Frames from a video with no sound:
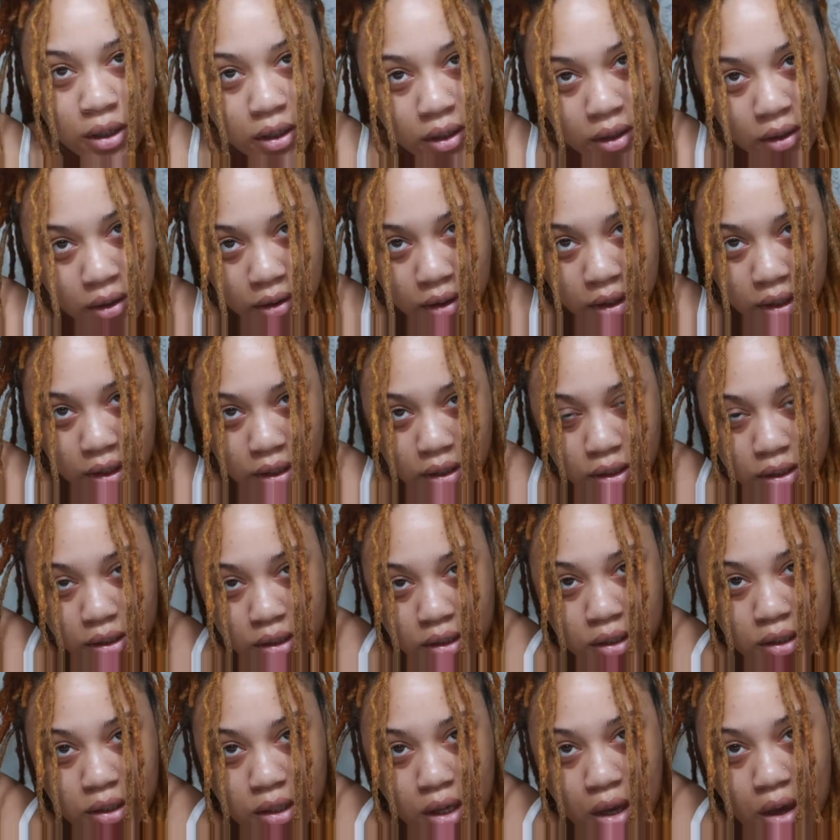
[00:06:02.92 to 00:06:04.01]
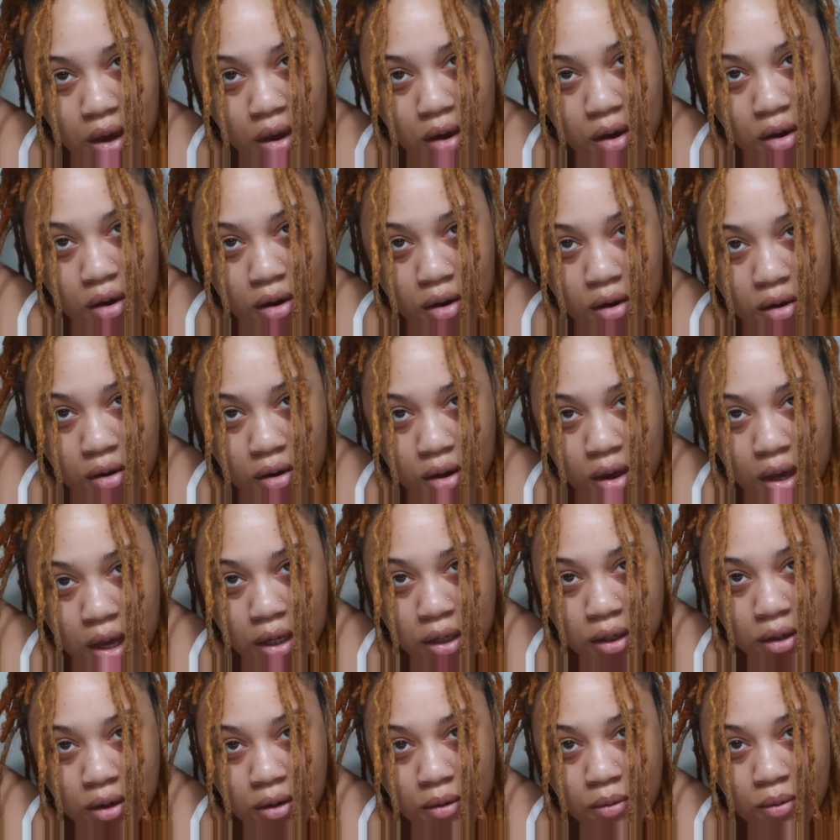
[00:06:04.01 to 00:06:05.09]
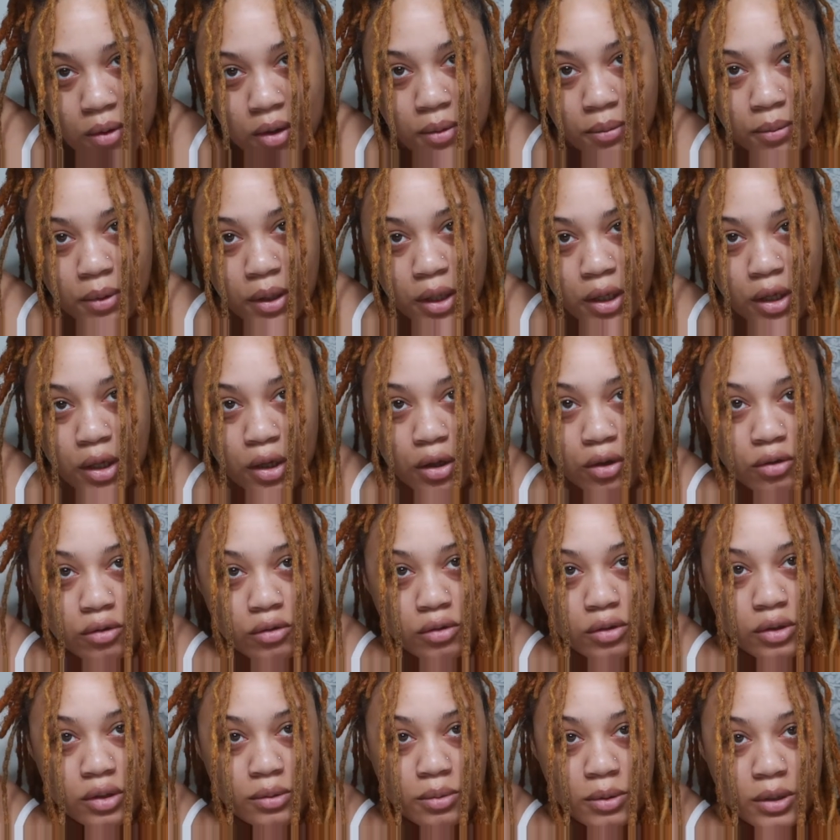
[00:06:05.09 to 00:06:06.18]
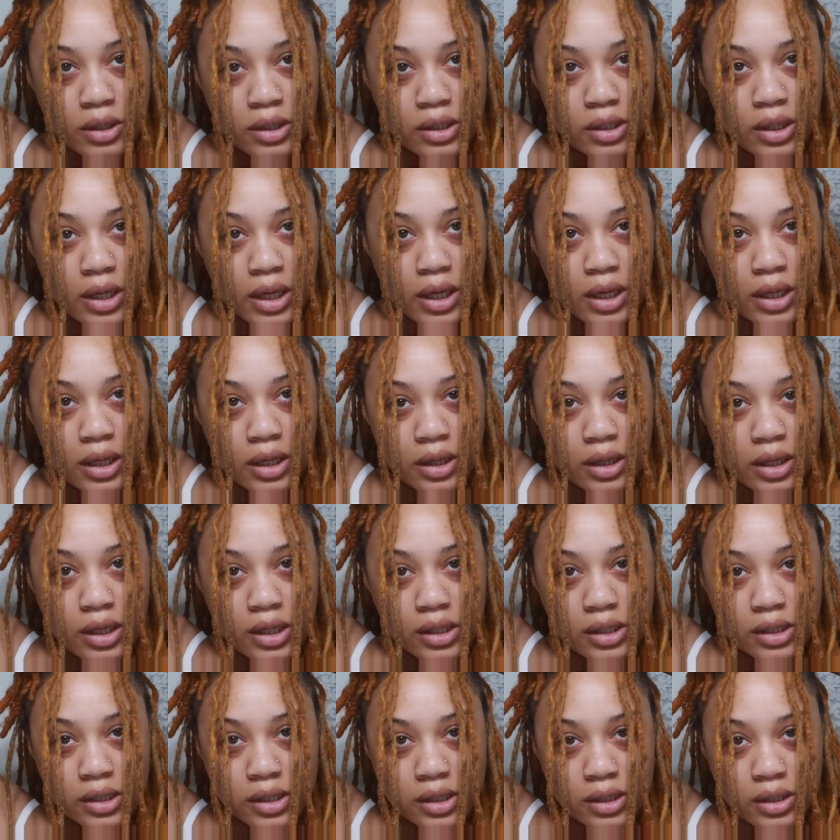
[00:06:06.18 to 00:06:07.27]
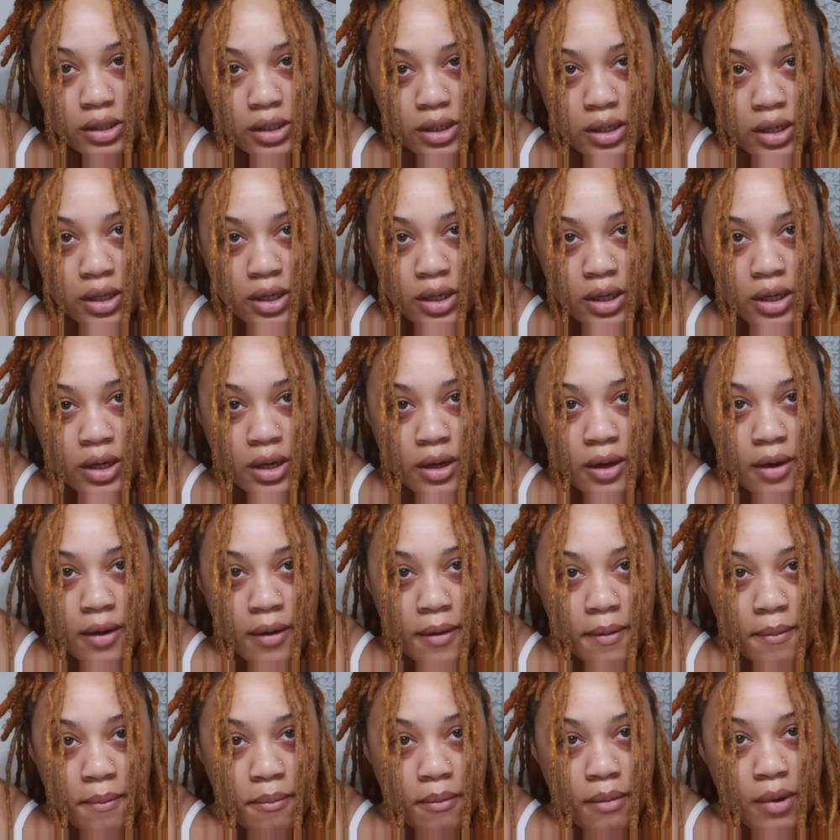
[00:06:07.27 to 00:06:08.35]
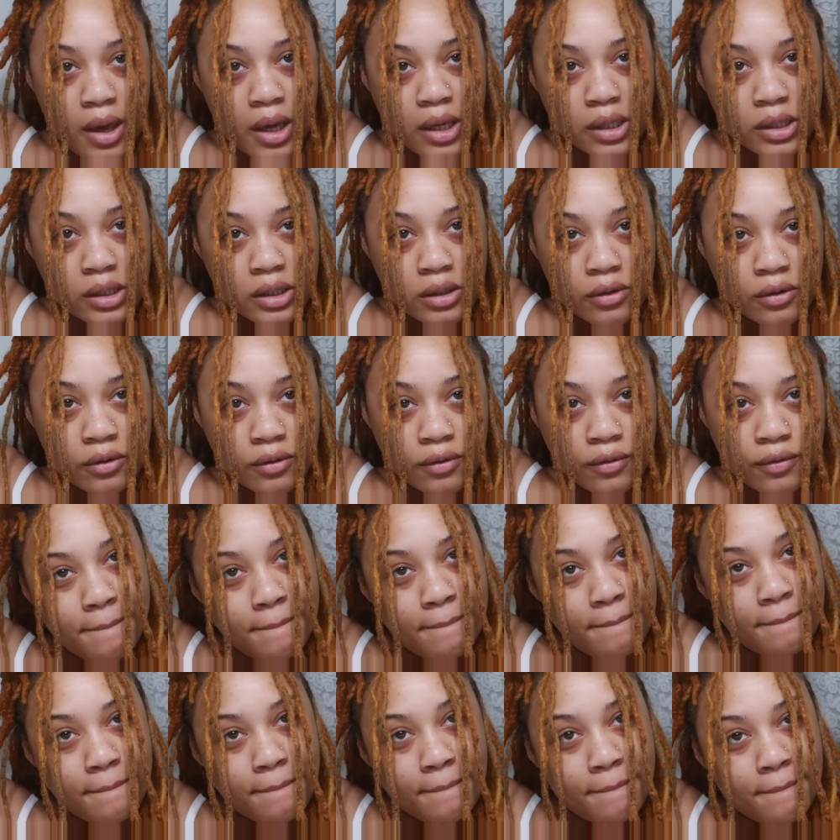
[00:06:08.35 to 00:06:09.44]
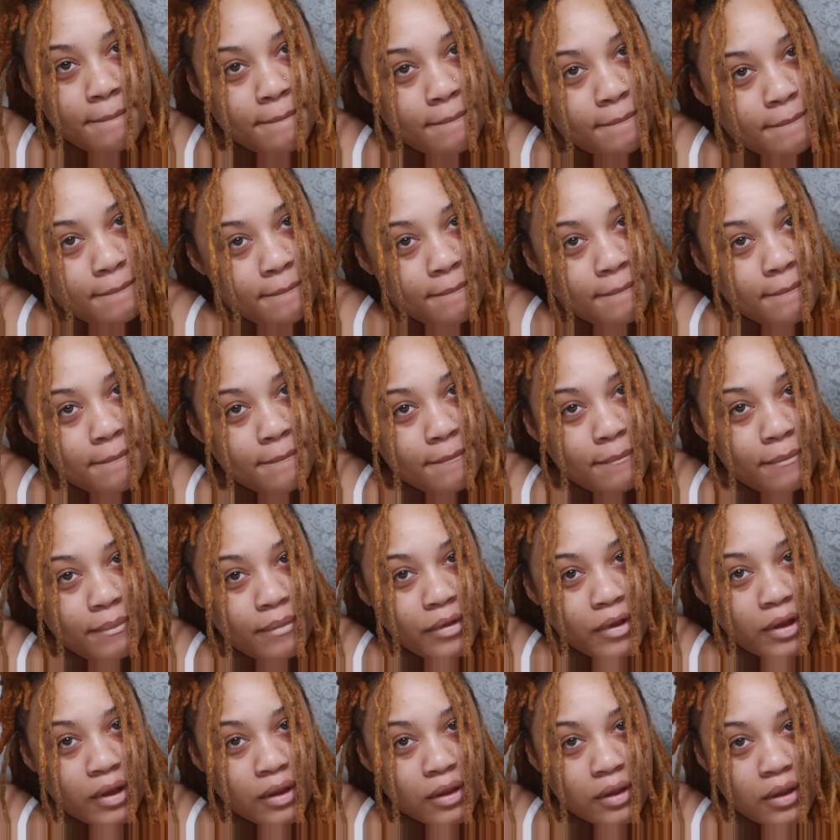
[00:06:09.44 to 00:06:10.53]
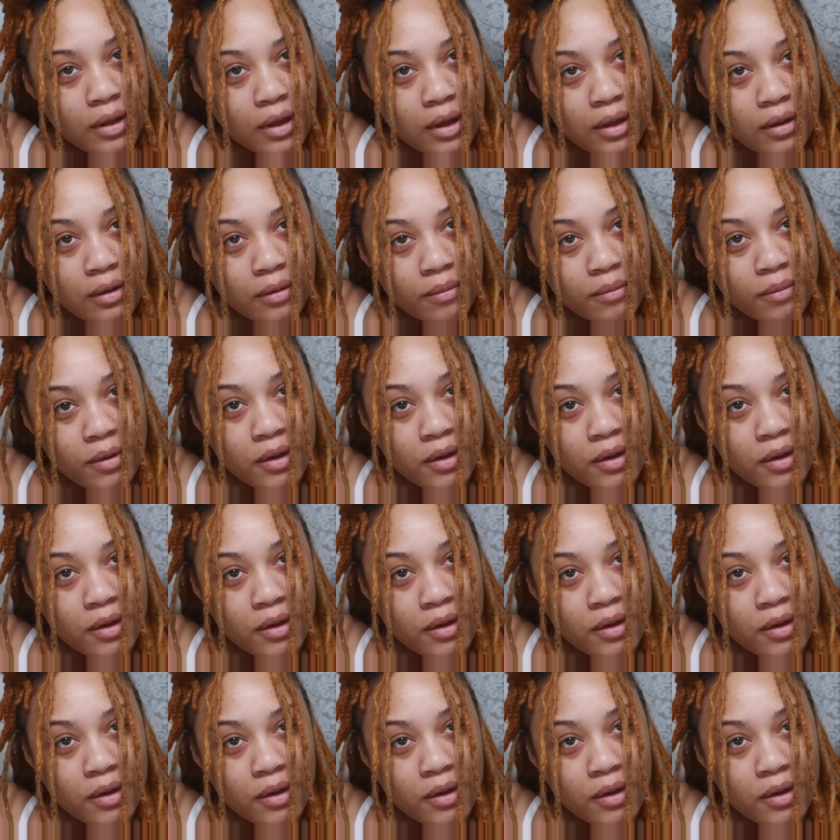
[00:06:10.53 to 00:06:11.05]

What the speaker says: alright, so I don't want them huge because like that's massive. Like that.